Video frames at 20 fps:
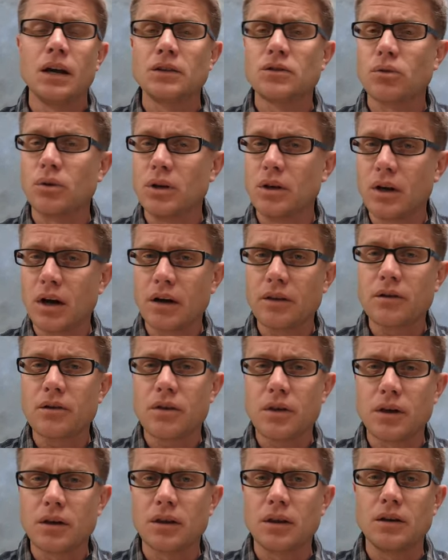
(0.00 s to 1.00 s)
And so another
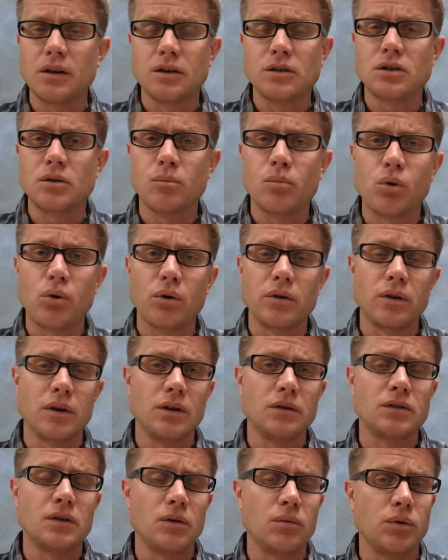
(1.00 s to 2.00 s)
thing that is important
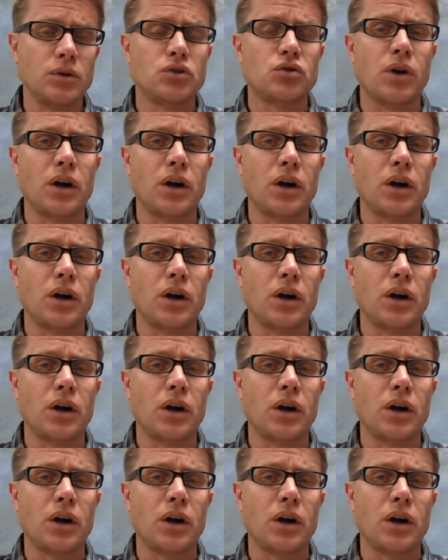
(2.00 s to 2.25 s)
is that we